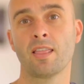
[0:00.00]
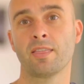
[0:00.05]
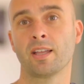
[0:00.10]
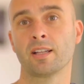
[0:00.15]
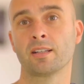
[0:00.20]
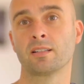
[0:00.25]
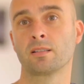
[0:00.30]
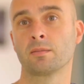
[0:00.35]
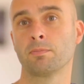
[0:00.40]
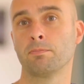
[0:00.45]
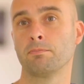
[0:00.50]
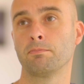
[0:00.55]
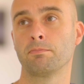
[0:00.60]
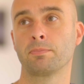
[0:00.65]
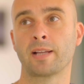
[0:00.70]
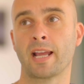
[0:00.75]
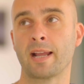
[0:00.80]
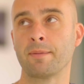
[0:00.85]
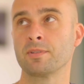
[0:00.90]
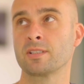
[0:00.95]
that
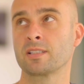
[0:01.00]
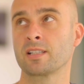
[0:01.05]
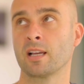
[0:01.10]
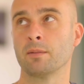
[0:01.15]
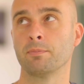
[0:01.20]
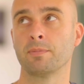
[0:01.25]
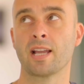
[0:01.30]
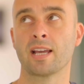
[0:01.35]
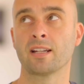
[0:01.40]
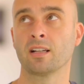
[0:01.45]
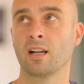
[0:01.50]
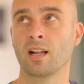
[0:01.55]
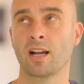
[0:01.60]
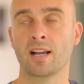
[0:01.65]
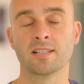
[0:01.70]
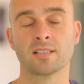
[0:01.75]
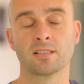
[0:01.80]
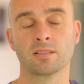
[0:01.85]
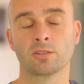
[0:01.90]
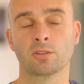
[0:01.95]
games can be
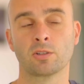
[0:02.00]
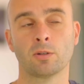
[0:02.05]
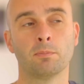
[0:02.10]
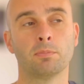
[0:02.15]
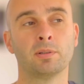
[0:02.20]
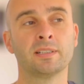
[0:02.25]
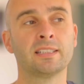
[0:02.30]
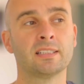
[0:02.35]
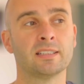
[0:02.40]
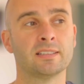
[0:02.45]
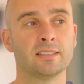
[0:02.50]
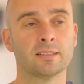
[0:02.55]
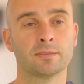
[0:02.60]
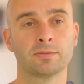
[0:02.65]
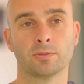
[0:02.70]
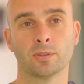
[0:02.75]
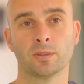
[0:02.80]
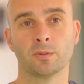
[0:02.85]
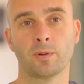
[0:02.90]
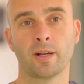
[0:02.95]
analyzed in completely
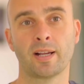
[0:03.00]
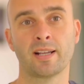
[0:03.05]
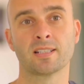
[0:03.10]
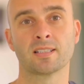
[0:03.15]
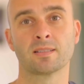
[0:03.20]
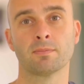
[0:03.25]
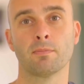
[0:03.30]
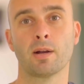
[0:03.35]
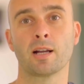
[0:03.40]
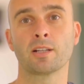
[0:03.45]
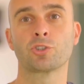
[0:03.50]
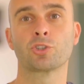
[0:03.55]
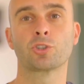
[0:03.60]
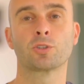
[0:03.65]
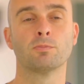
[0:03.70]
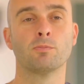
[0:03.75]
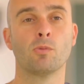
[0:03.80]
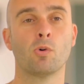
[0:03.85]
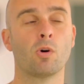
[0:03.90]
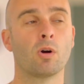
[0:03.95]
different ways,
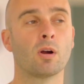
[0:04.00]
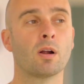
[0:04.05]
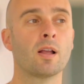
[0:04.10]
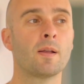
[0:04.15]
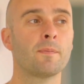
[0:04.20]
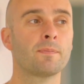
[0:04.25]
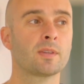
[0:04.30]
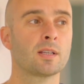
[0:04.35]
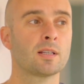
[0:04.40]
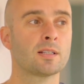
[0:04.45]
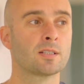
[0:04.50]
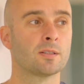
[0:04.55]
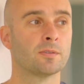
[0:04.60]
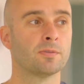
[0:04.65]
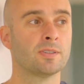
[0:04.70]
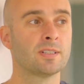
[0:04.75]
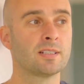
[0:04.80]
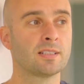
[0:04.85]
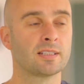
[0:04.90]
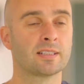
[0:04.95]
much more
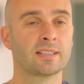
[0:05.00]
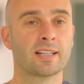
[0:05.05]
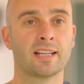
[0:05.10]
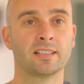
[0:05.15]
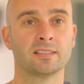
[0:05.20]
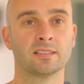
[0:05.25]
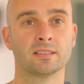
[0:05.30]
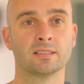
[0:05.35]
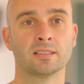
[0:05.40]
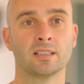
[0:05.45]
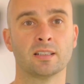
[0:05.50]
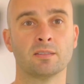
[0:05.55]
sophisticated.